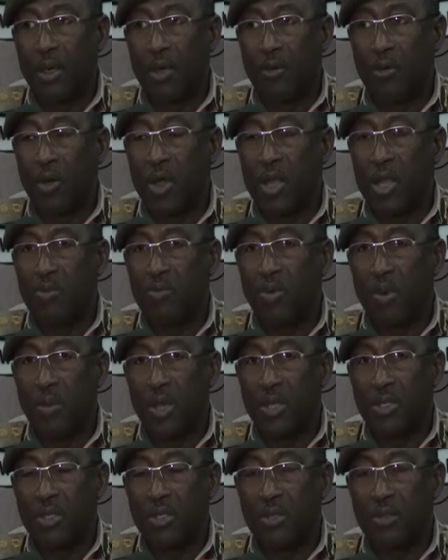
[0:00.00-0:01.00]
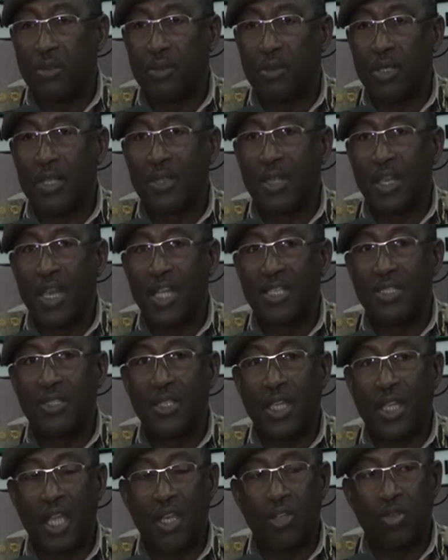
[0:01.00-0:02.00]
For your information, in the next
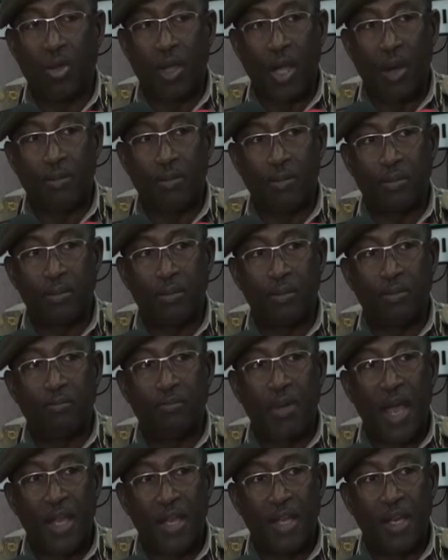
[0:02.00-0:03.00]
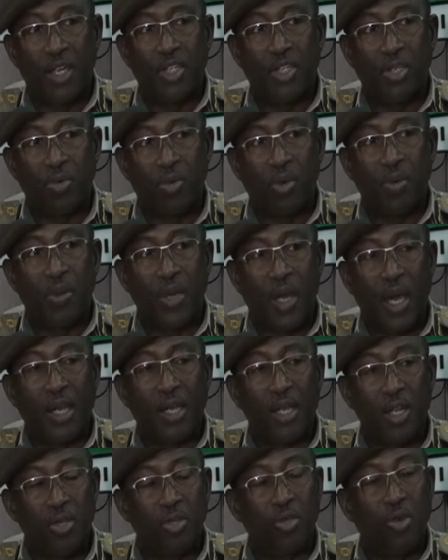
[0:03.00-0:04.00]
decade to come, migration will be an
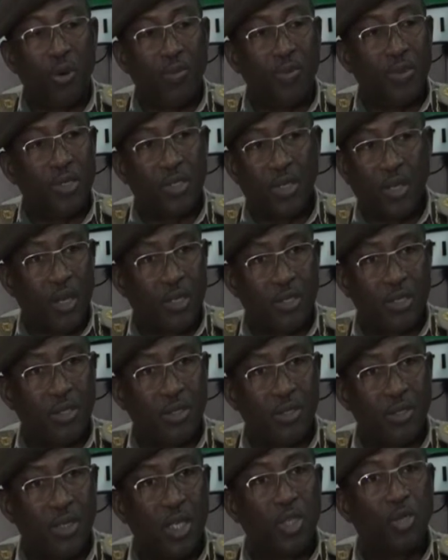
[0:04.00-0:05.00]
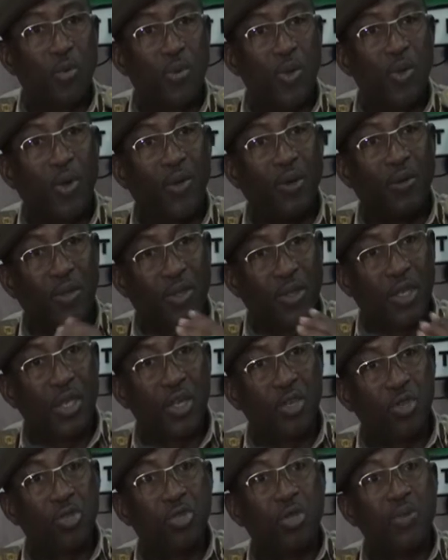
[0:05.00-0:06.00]
issue of discuss. It will be one of the 3
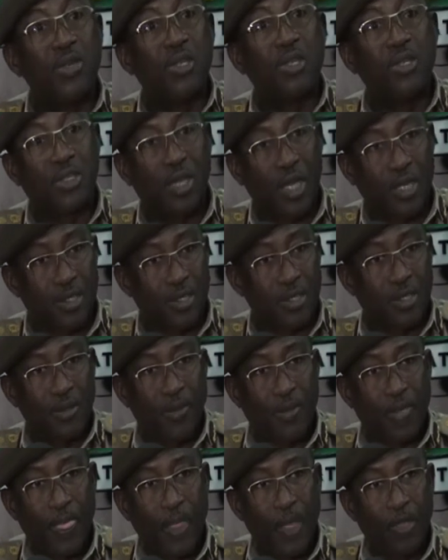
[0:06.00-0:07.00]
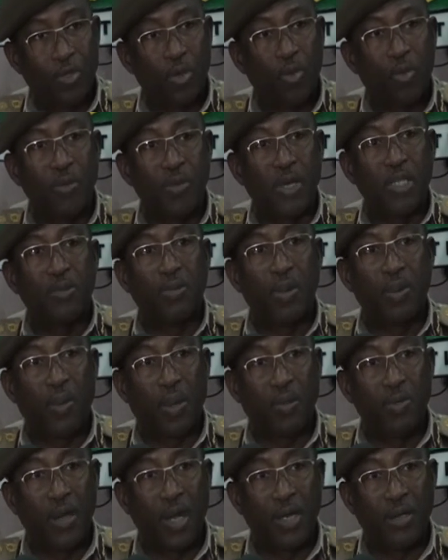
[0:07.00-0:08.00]
issues to be discussed. So we must be
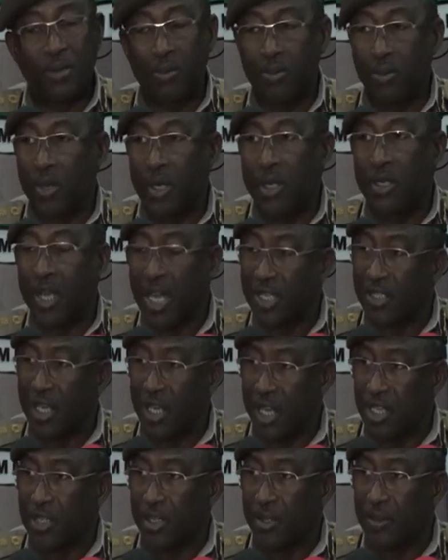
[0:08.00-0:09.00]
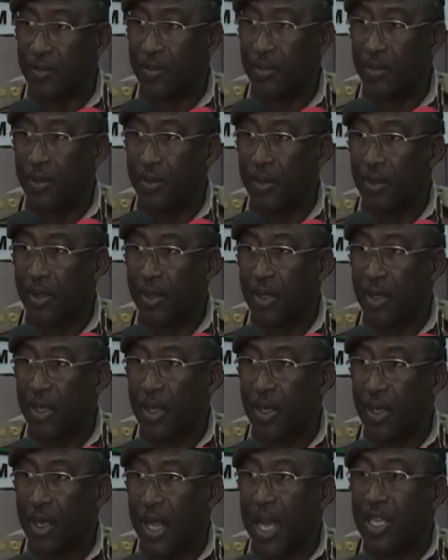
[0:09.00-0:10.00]
prepared for it as a nation,
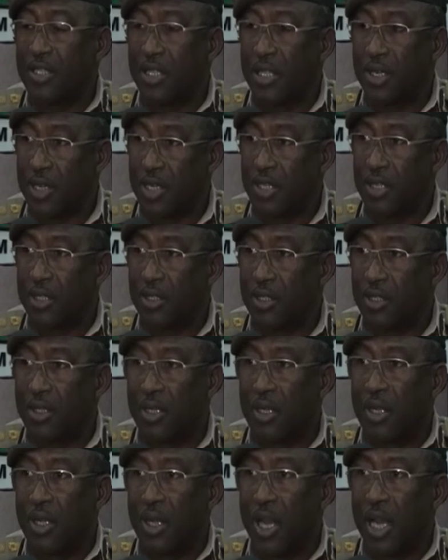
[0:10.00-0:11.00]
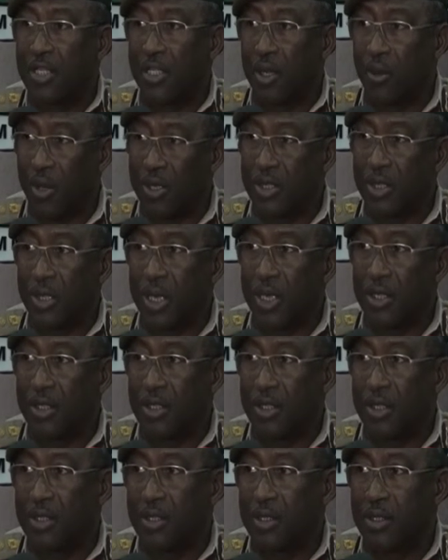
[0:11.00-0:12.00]
as a region, as a continent.